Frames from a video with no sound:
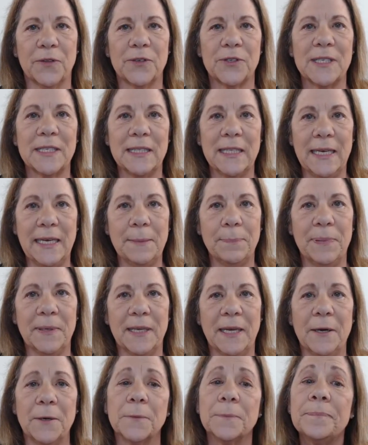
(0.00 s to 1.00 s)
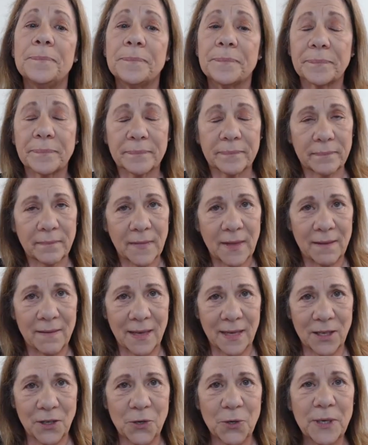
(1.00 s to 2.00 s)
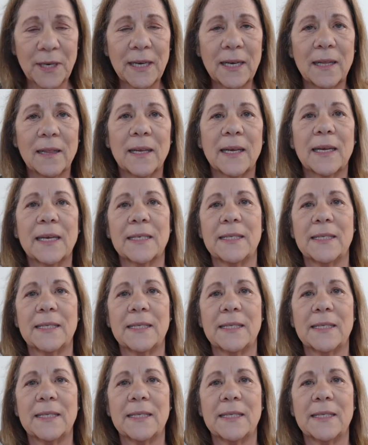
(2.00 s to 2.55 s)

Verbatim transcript: There's a link below that you can click.